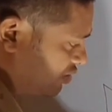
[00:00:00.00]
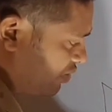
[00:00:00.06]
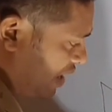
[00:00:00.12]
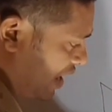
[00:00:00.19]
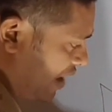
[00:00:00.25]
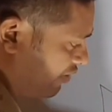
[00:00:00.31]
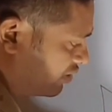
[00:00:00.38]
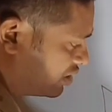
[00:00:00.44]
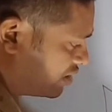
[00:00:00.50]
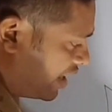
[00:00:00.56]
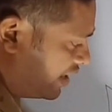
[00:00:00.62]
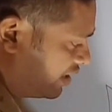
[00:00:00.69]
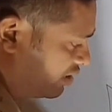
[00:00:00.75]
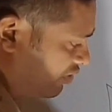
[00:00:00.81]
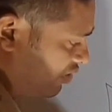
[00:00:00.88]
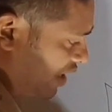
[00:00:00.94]
we have this
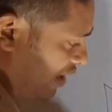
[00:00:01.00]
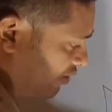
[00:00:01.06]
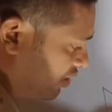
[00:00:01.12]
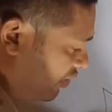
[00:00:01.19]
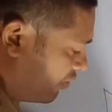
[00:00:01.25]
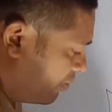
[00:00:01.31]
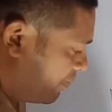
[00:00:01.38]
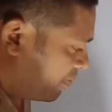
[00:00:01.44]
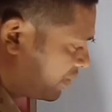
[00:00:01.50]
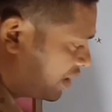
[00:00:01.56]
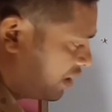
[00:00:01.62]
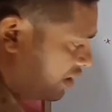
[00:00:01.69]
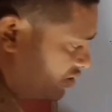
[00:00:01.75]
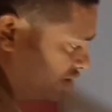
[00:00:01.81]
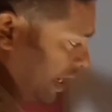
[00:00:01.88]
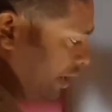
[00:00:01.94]
height, we have the
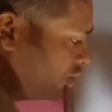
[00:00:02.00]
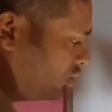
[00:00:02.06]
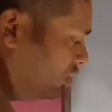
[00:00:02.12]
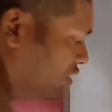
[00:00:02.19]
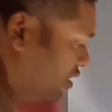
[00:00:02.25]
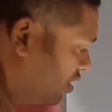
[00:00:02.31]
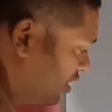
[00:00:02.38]
shadow.